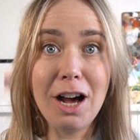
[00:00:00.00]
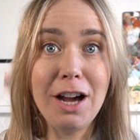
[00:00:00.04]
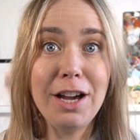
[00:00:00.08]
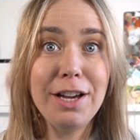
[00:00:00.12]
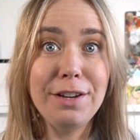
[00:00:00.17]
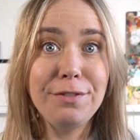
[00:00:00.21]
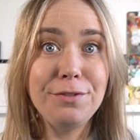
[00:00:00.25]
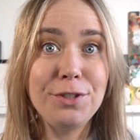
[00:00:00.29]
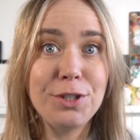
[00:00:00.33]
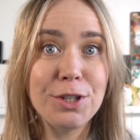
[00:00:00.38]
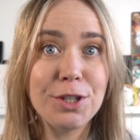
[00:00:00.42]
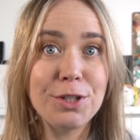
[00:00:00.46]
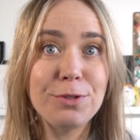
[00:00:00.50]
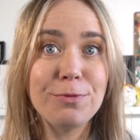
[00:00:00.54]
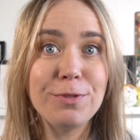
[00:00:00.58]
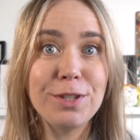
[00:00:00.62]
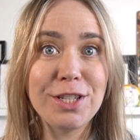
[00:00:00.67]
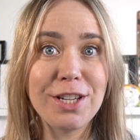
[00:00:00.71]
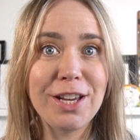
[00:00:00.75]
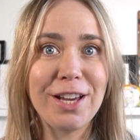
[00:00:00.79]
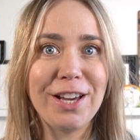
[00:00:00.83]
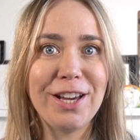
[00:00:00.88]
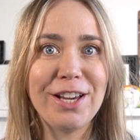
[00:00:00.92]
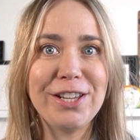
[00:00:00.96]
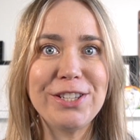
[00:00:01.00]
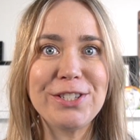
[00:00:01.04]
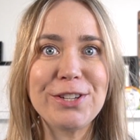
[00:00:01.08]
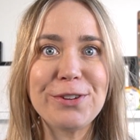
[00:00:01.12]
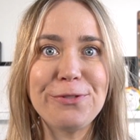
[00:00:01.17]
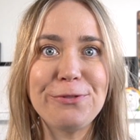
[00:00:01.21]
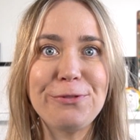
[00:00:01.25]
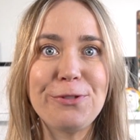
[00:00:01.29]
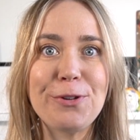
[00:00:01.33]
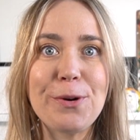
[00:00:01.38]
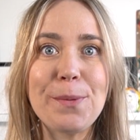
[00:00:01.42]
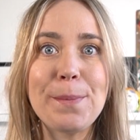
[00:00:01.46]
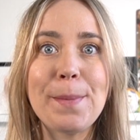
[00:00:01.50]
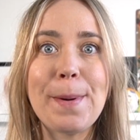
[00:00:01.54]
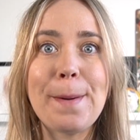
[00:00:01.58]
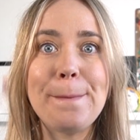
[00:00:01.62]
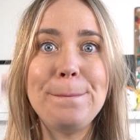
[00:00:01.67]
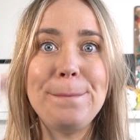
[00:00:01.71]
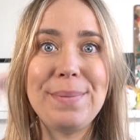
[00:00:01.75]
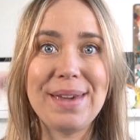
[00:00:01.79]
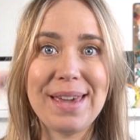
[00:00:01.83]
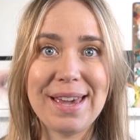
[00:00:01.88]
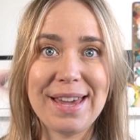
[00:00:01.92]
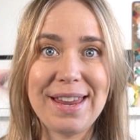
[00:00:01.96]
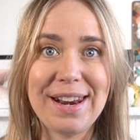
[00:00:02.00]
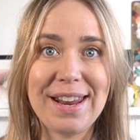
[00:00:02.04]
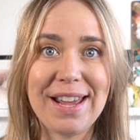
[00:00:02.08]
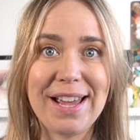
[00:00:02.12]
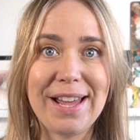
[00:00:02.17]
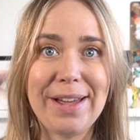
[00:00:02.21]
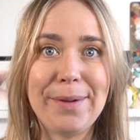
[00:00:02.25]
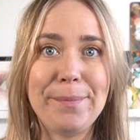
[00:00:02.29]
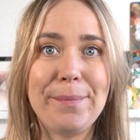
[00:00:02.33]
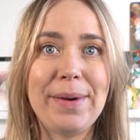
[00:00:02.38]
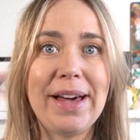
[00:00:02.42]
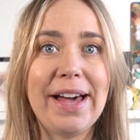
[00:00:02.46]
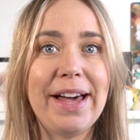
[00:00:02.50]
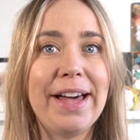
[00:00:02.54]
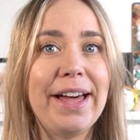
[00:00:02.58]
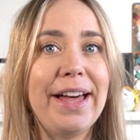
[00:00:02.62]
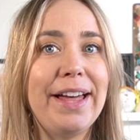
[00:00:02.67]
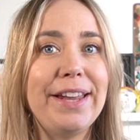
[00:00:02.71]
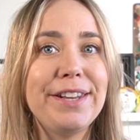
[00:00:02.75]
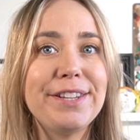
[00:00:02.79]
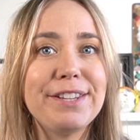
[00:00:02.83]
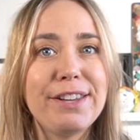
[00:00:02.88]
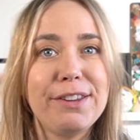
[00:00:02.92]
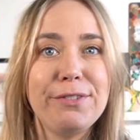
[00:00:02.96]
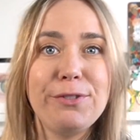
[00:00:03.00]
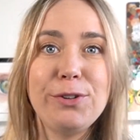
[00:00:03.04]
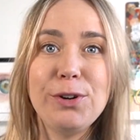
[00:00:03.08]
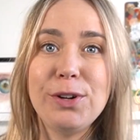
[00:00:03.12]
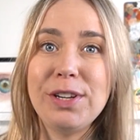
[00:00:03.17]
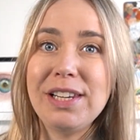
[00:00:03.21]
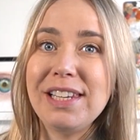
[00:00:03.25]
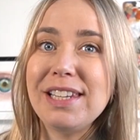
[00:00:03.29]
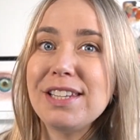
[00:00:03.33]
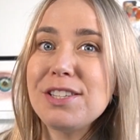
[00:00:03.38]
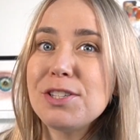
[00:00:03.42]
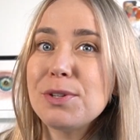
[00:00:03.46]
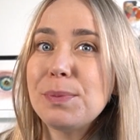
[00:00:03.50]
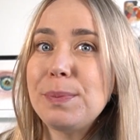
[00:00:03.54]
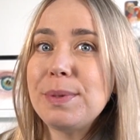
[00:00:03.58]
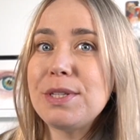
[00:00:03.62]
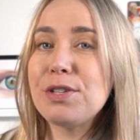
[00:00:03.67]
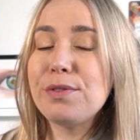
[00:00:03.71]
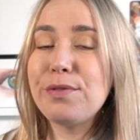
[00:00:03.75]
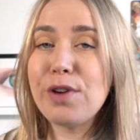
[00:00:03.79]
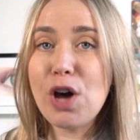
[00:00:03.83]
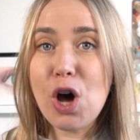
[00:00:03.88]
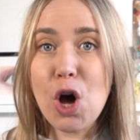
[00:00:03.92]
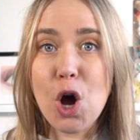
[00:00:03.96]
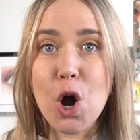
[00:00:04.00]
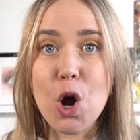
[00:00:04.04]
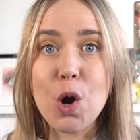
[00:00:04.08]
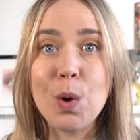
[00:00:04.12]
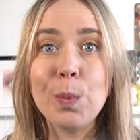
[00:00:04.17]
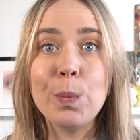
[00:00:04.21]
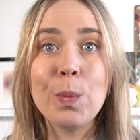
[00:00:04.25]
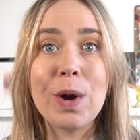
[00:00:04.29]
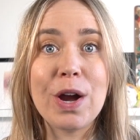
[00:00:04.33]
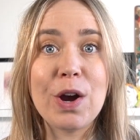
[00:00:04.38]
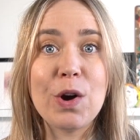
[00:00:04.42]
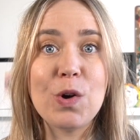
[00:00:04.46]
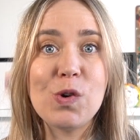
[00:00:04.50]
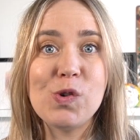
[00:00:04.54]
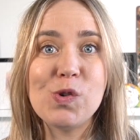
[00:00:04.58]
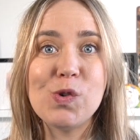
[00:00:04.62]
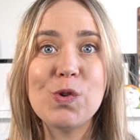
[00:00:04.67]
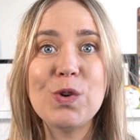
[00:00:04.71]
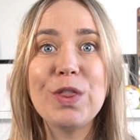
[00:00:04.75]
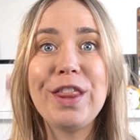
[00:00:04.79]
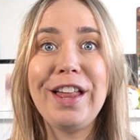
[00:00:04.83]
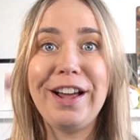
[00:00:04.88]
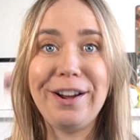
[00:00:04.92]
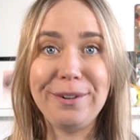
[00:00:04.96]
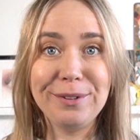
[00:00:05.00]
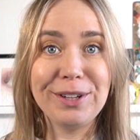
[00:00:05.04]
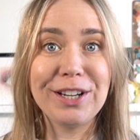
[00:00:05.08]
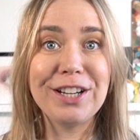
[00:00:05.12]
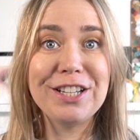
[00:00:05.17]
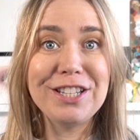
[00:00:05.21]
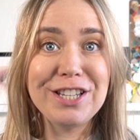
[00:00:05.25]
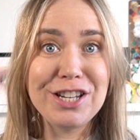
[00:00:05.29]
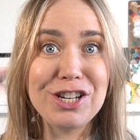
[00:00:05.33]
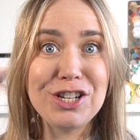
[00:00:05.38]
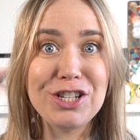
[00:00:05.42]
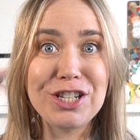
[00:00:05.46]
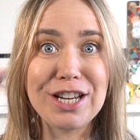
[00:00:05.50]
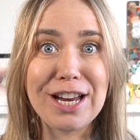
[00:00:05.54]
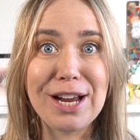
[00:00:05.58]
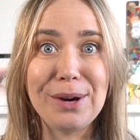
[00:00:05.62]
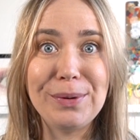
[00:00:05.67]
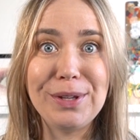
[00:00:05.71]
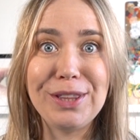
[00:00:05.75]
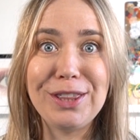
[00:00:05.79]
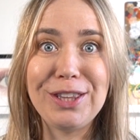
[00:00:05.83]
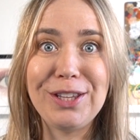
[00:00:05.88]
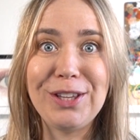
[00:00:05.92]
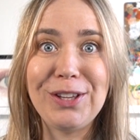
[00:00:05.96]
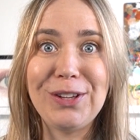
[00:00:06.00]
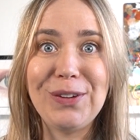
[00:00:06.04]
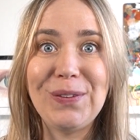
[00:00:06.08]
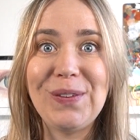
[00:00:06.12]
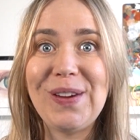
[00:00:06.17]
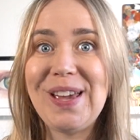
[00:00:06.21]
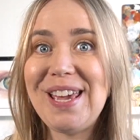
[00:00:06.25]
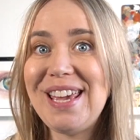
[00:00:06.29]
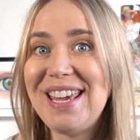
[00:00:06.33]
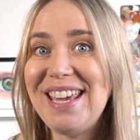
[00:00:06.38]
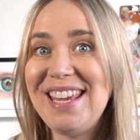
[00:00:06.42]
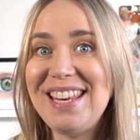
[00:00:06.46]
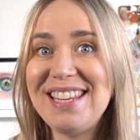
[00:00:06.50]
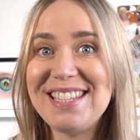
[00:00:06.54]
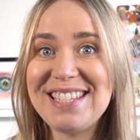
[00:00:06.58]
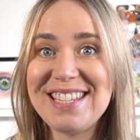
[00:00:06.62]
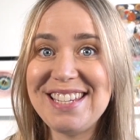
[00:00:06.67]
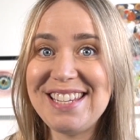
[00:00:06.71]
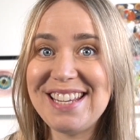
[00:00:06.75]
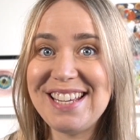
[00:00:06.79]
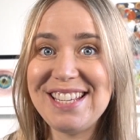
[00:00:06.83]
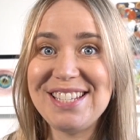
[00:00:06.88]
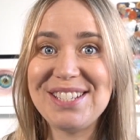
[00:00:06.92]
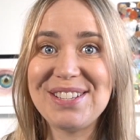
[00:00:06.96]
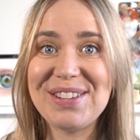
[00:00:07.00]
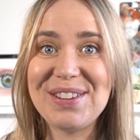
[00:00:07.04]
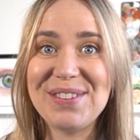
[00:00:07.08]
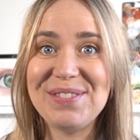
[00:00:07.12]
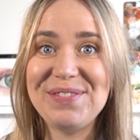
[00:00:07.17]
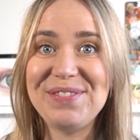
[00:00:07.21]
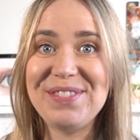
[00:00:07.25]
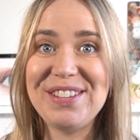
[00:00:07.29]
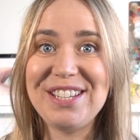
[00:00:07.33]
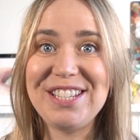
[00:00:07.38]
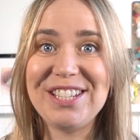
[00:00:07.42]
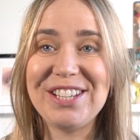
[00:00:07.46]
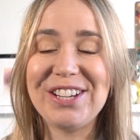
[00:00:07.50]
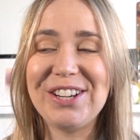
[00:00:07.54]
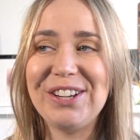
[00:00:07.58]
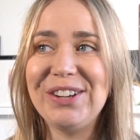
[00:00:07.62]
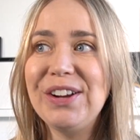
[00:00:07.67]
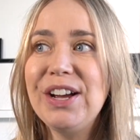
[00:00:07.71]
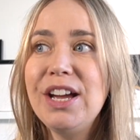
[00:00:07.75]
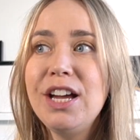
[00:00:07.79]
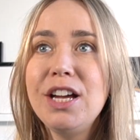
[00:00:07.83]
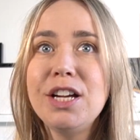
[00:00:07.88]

I've just returned from B&M and I've got a little bit of a homeware haul that I'm going to share with you in today's video.